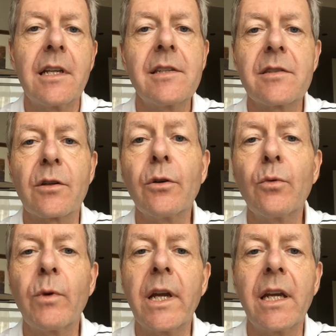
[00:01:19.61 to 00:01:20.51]
This is a
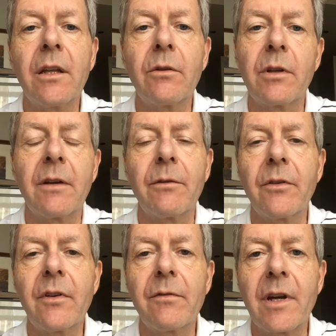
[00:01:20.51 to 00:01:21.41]
good way to
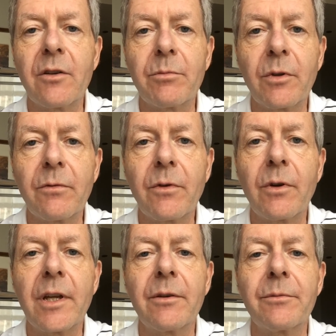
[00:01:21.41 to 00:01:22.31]
diversify your
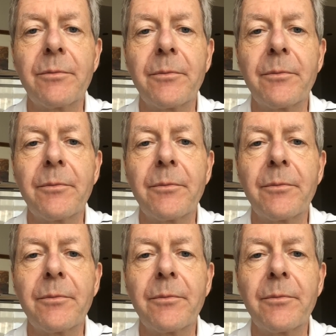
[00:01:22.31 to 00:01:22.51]
portfolio.